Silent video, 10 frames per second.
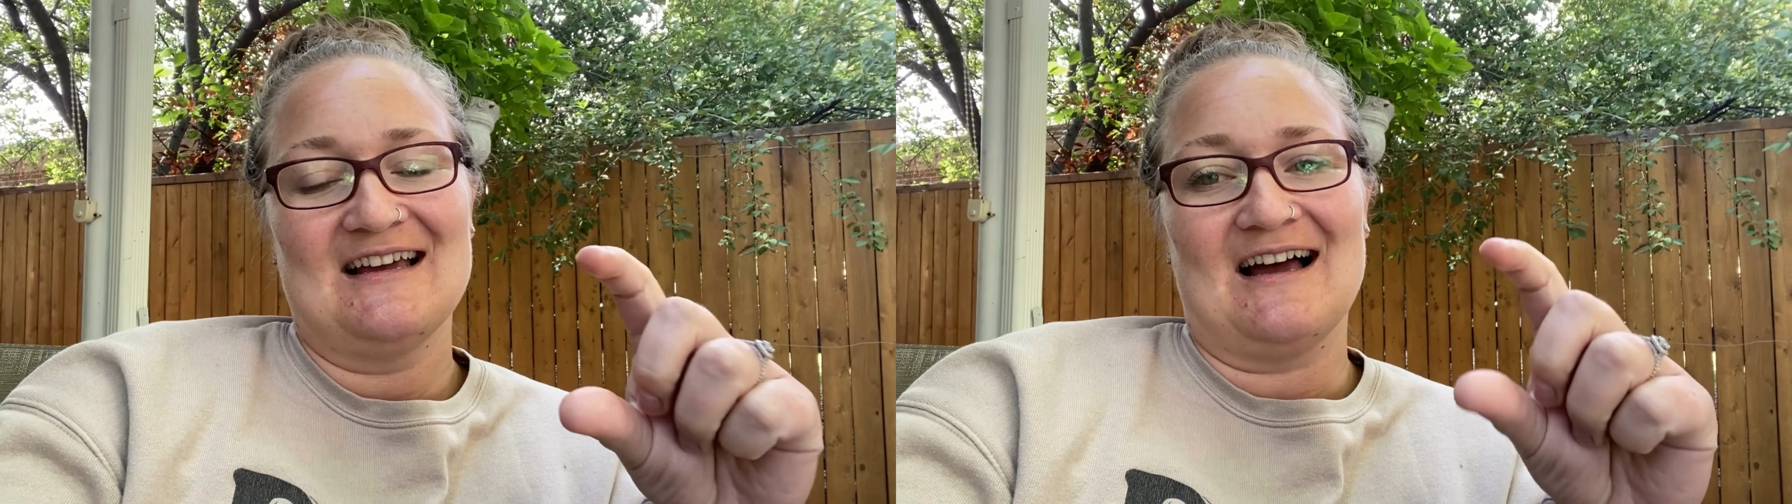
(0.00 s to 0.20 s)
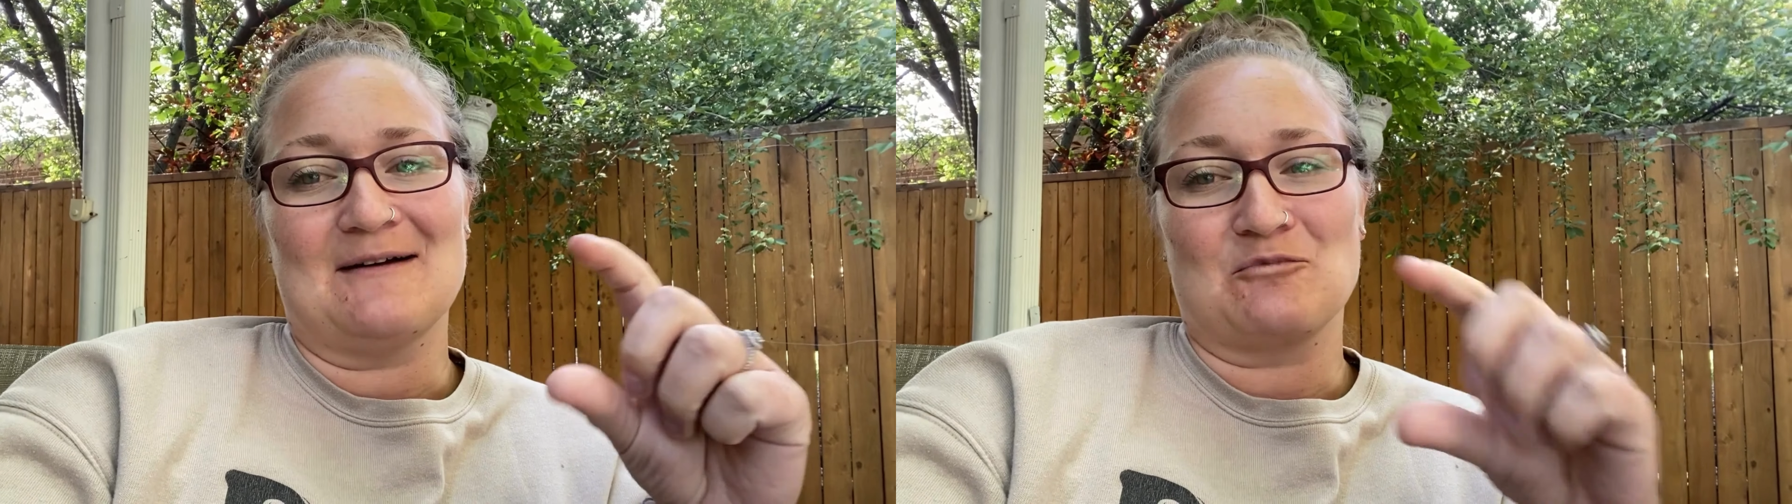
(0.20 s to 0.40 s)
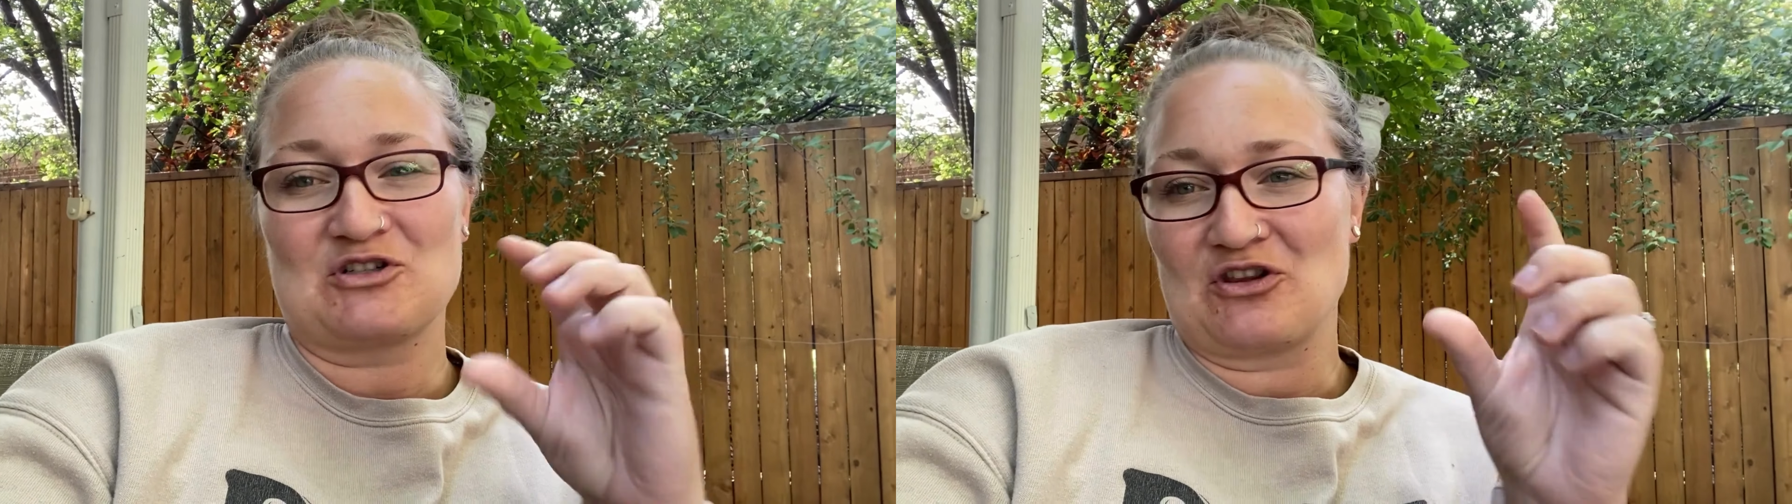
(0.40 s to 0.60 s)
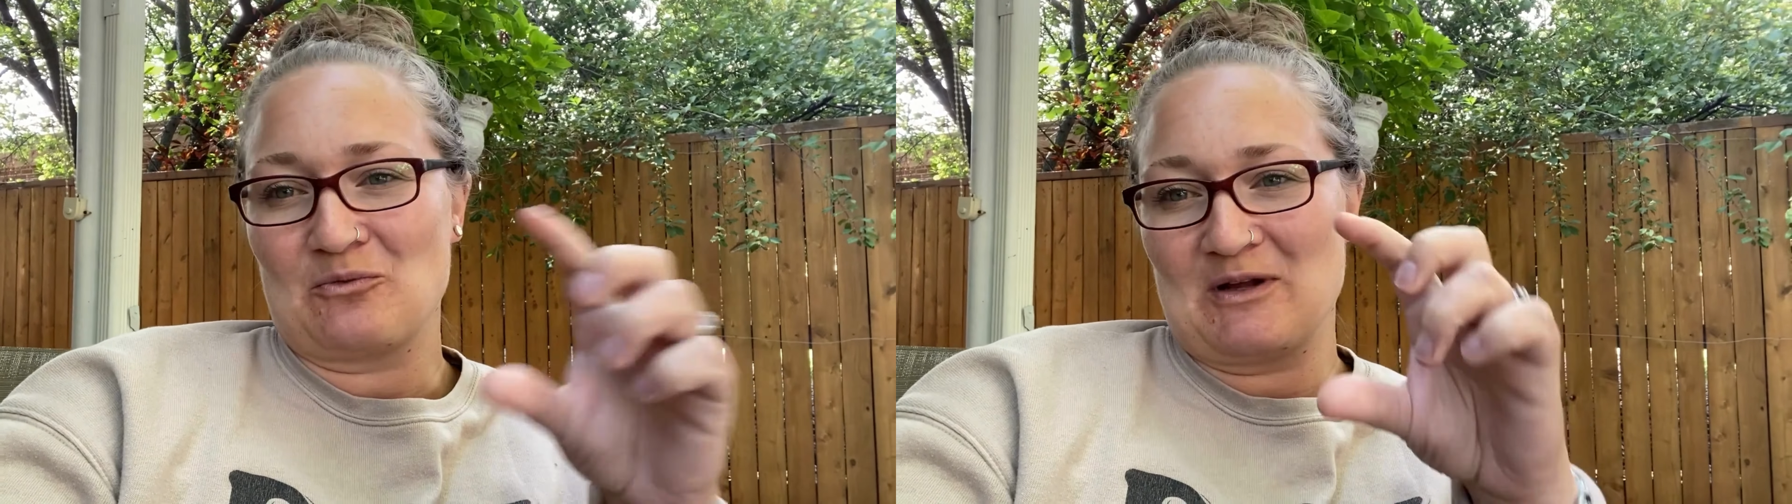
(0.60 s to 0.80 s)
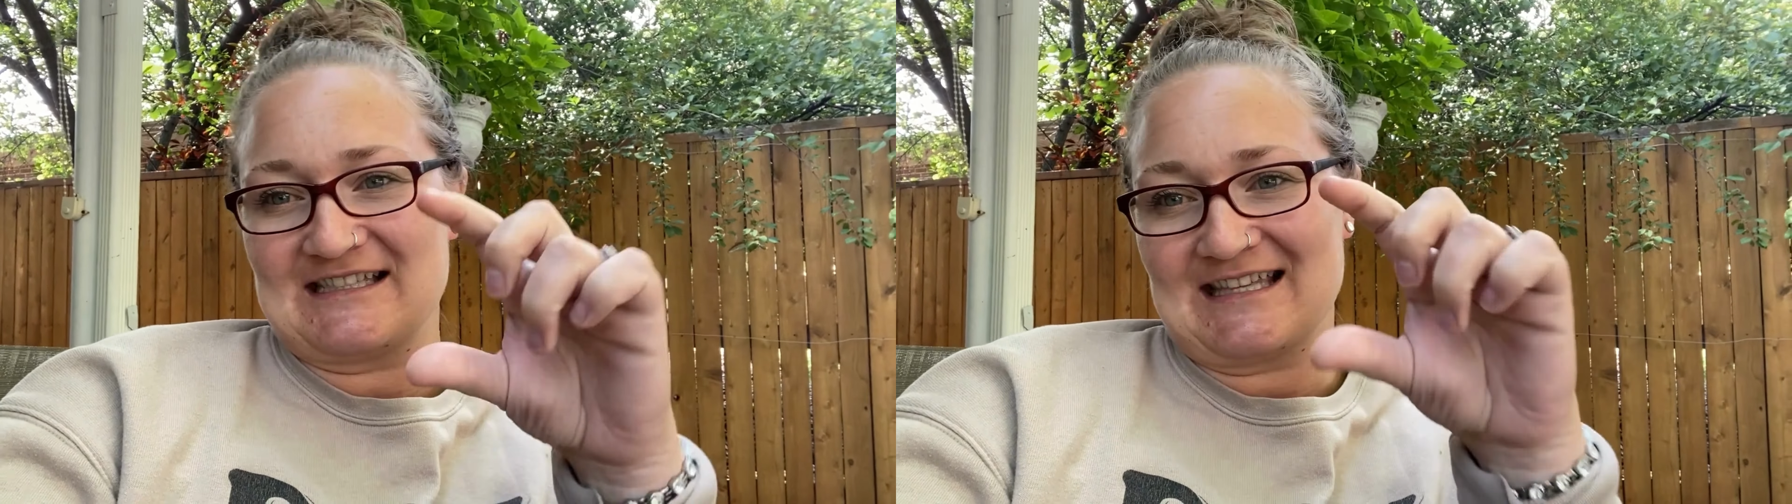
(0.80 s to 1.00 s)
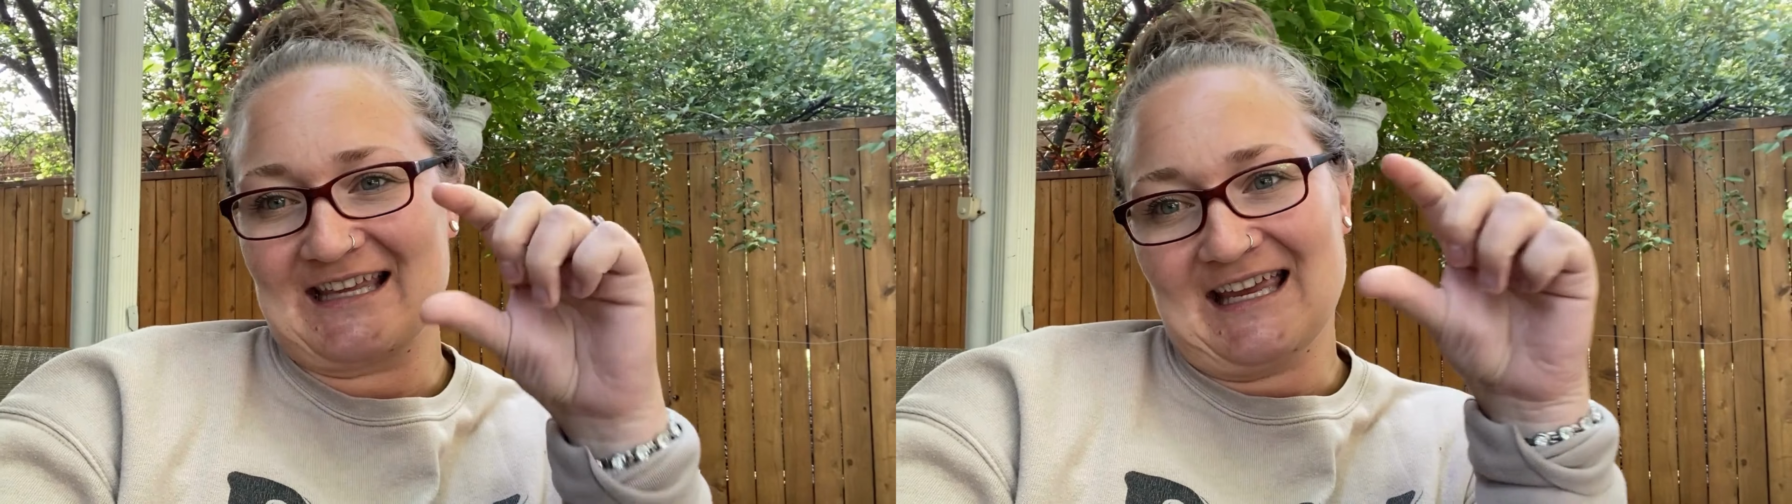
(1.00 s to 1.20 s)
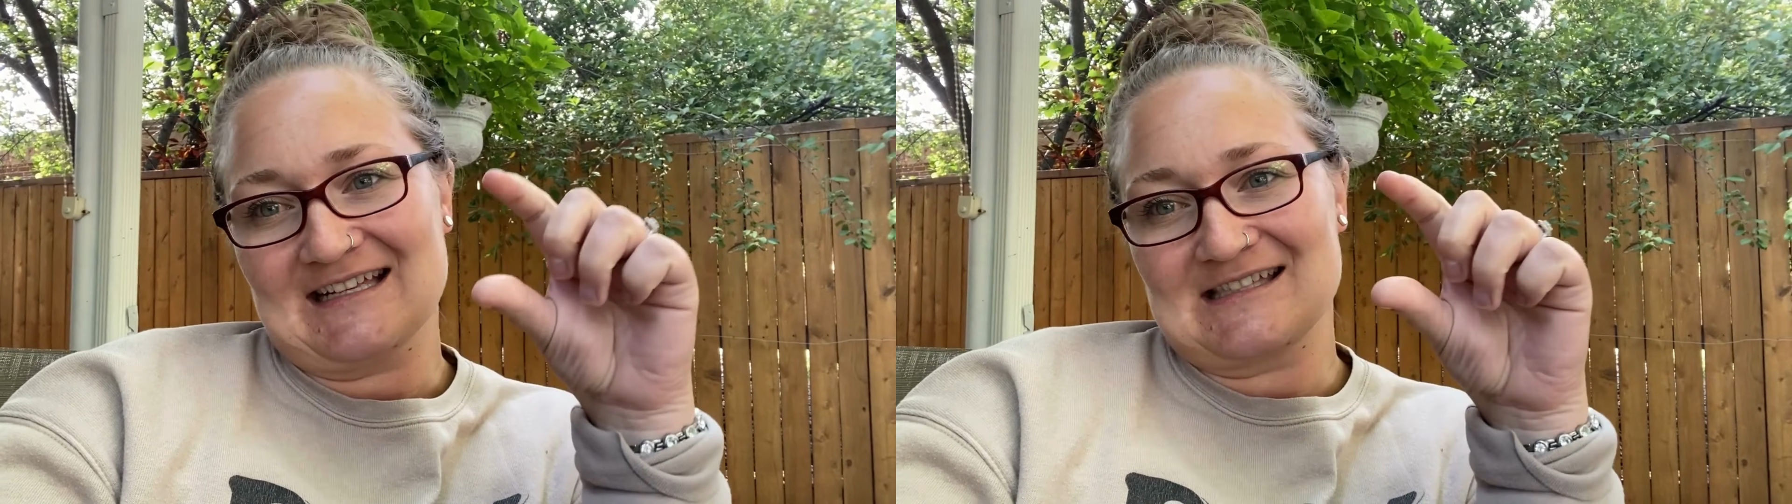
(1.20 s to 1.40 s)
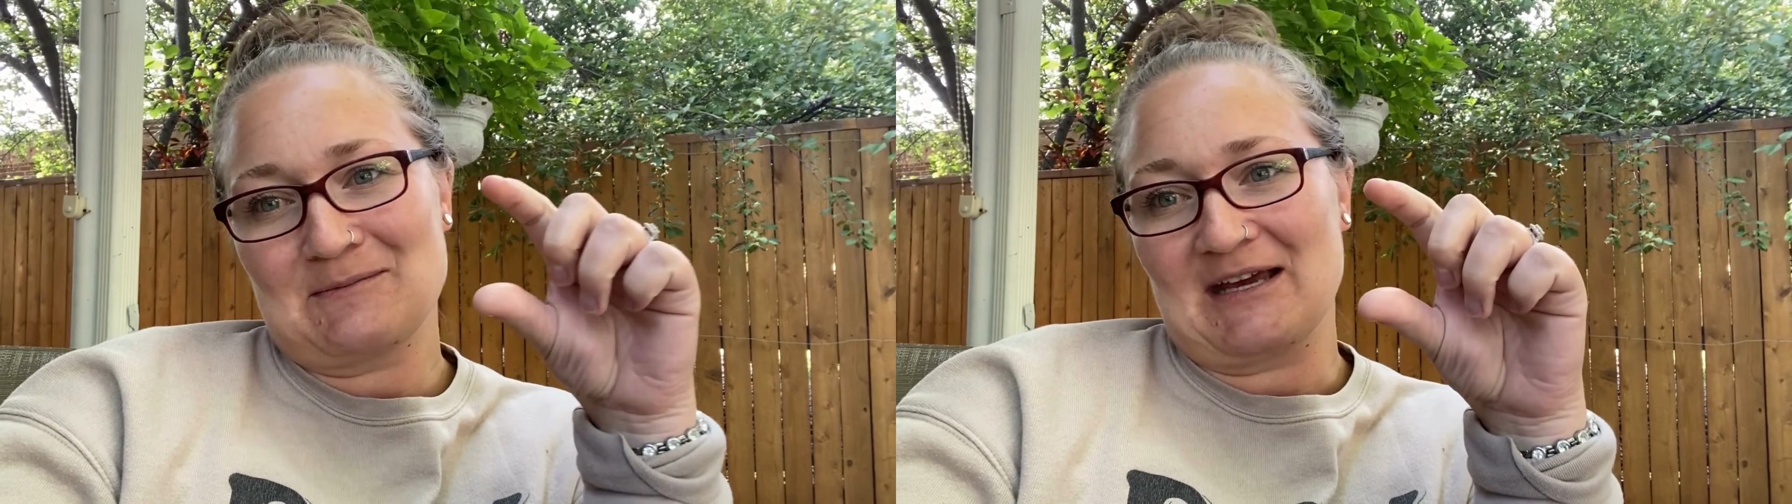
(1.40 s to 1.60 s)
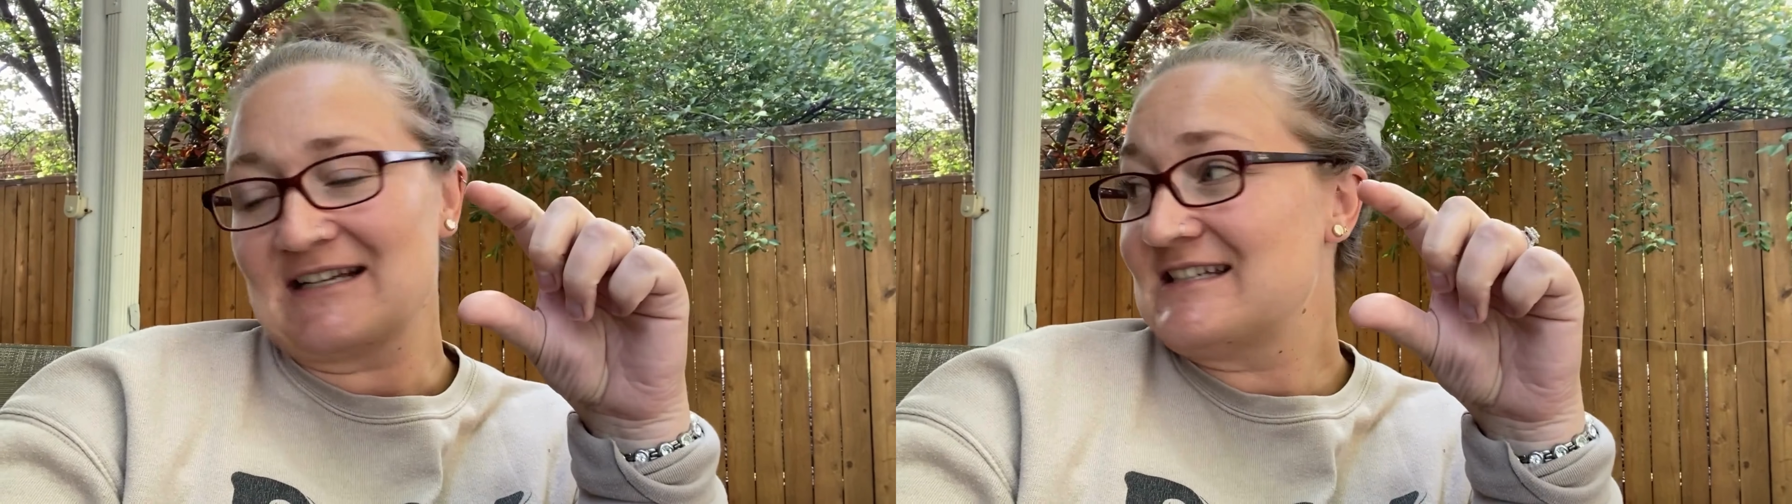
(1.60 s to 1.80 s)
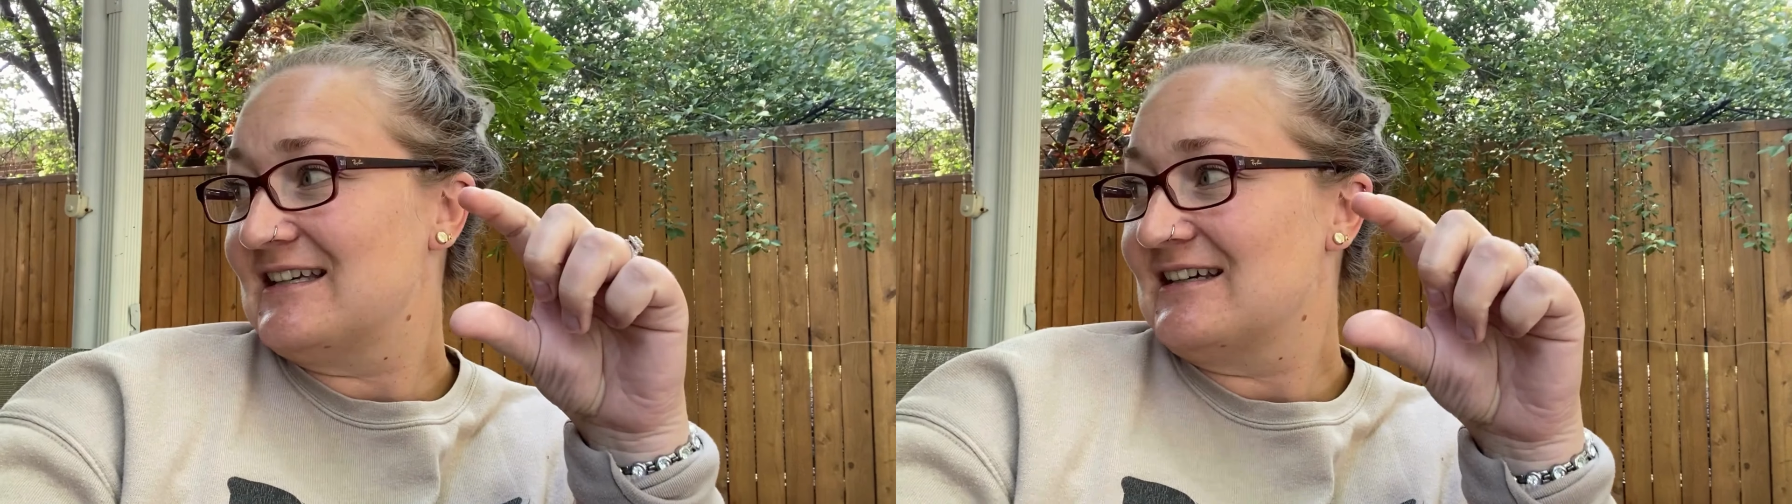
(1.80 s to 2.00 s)
which are the ones that the kids
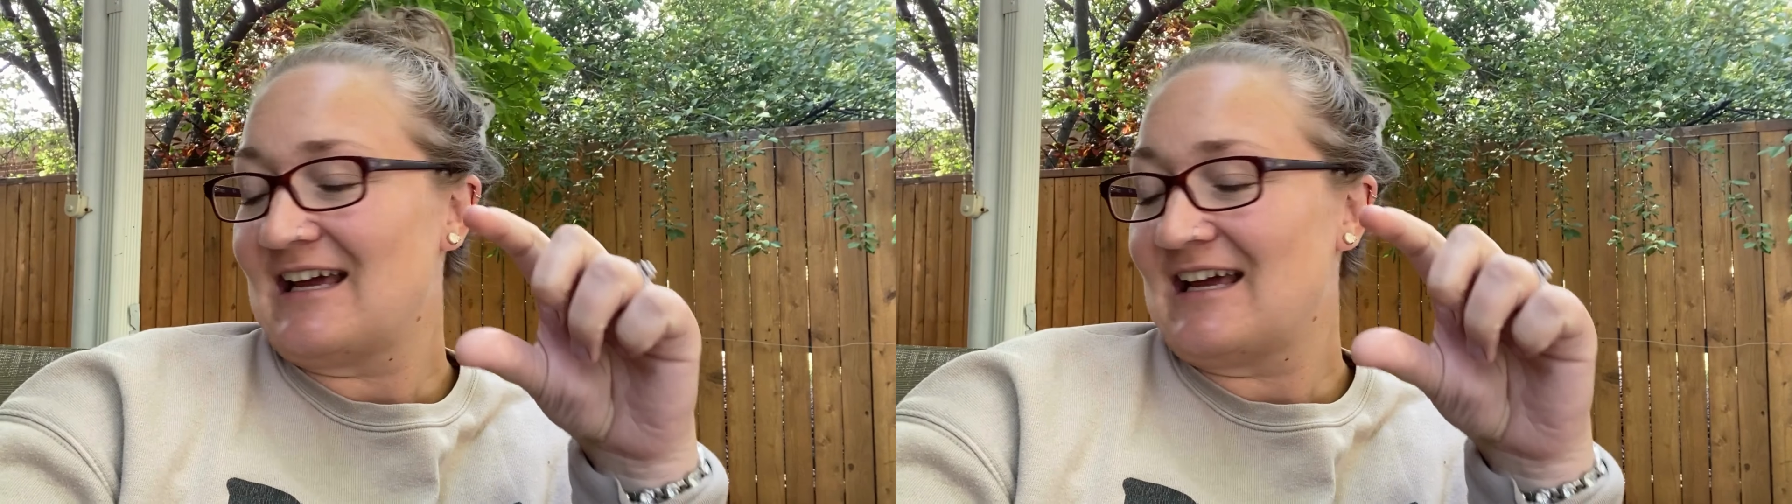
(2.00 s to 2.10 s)
picked